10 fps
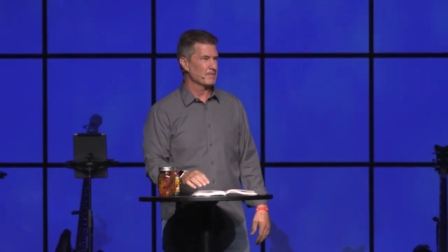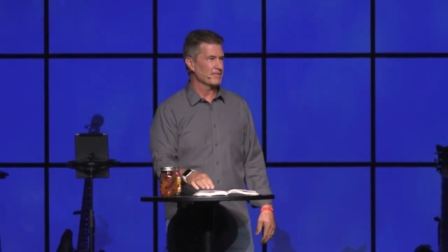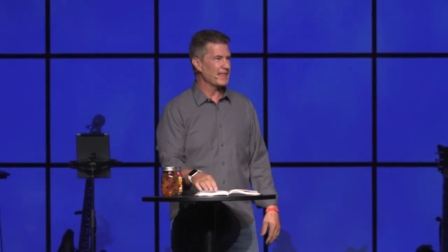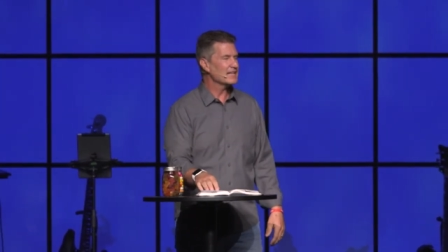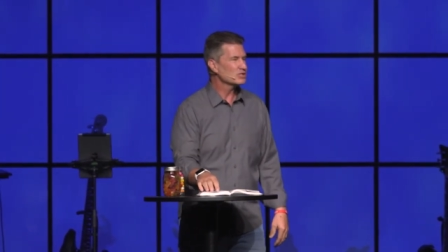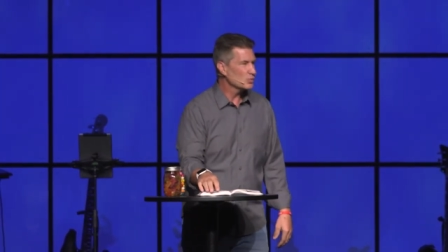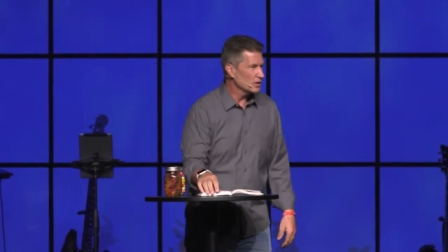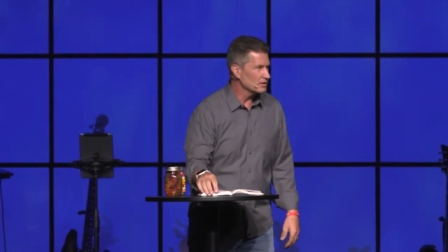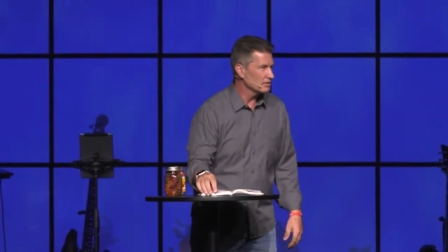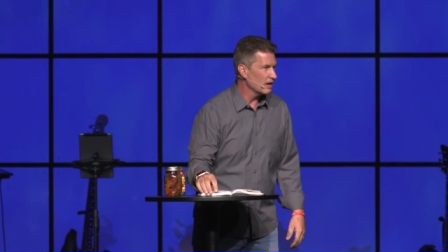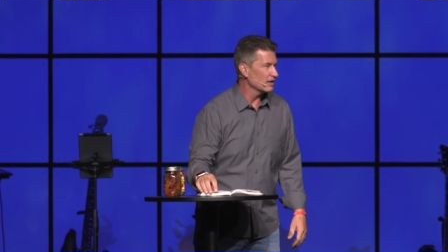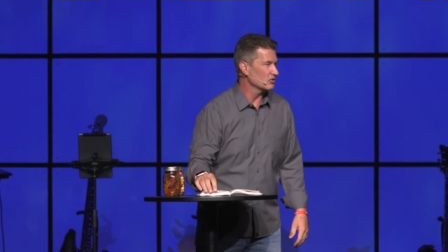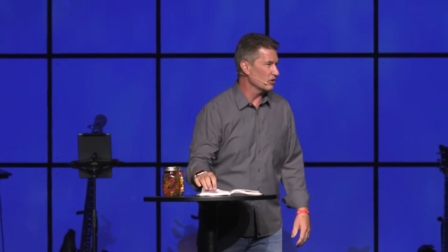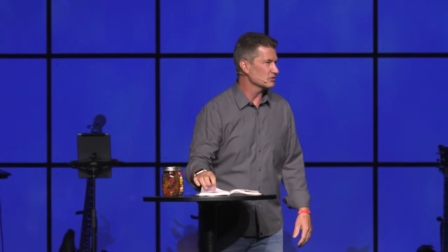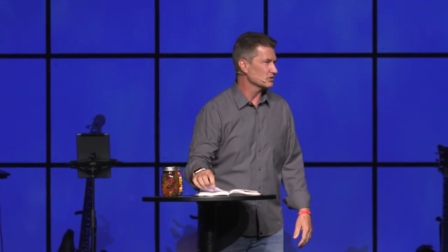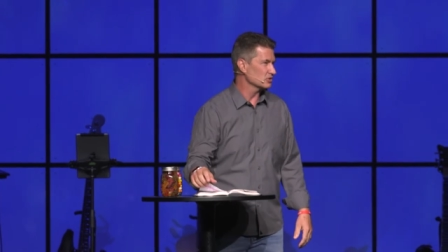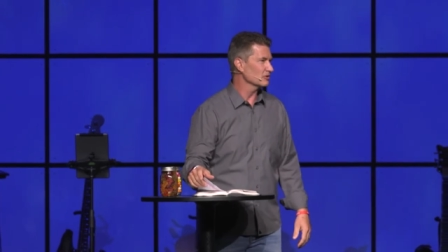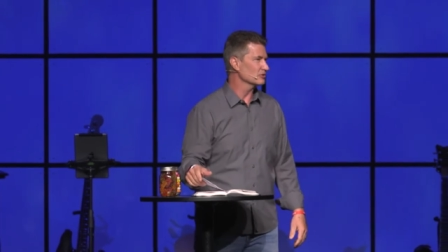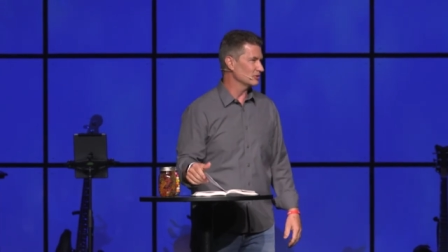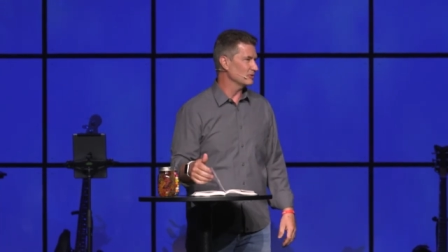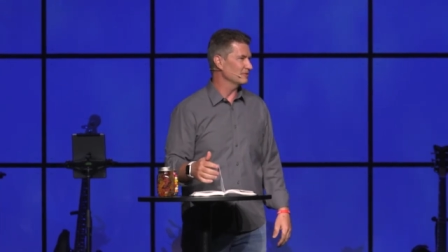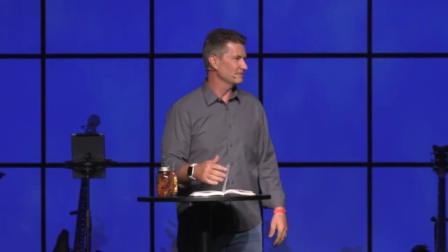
That's what God calls His church to.